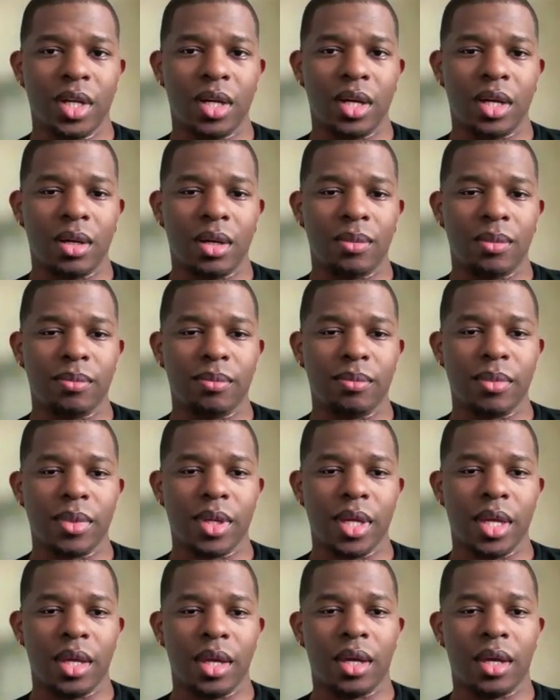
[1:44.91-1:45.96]

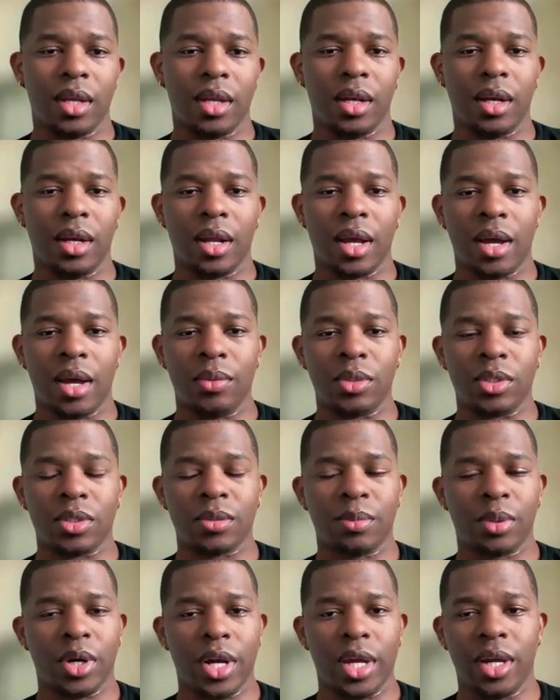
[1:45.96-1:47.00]
And I
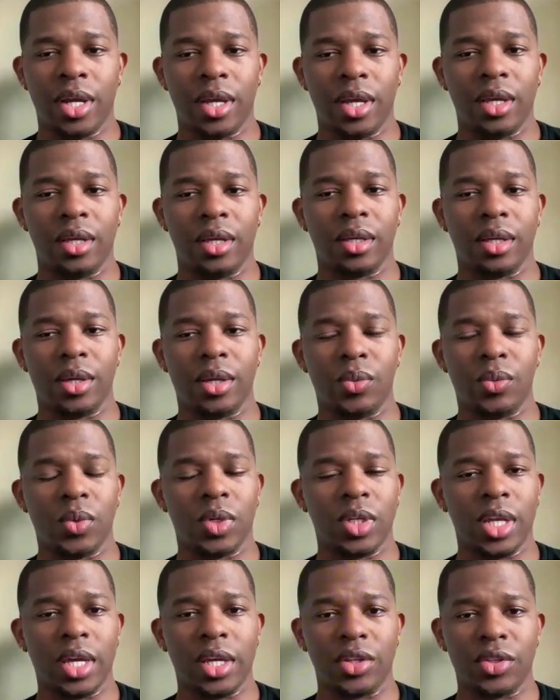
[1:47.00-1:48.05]
was praying, and
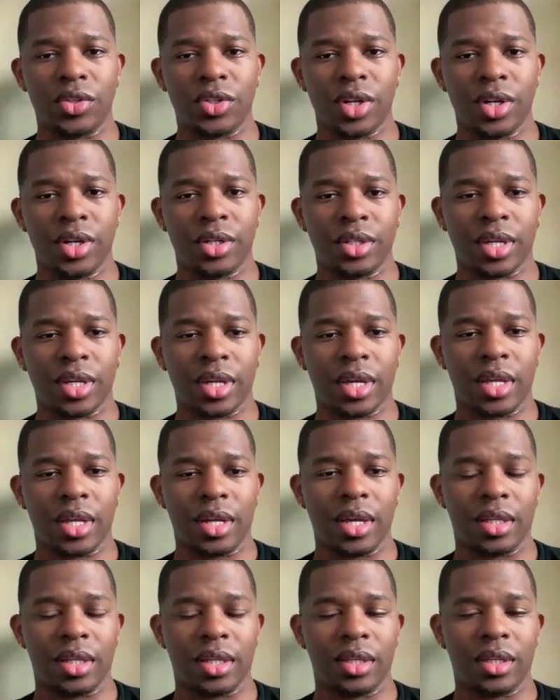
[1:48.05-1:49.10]
one day in church, I
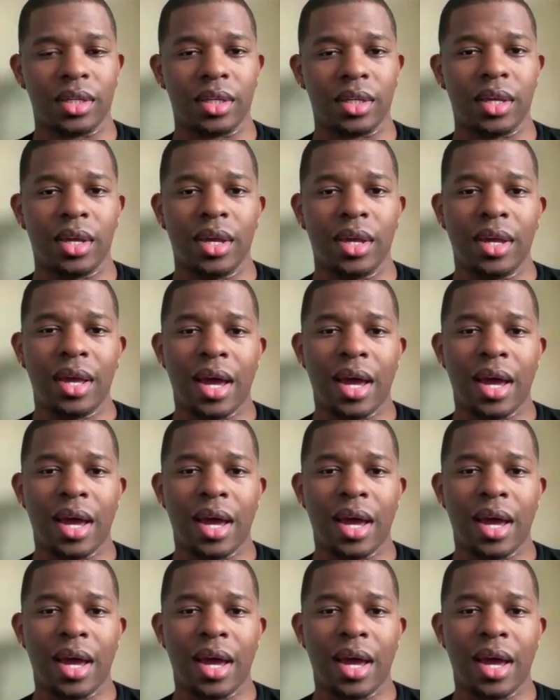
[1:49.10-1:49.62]
kind of had the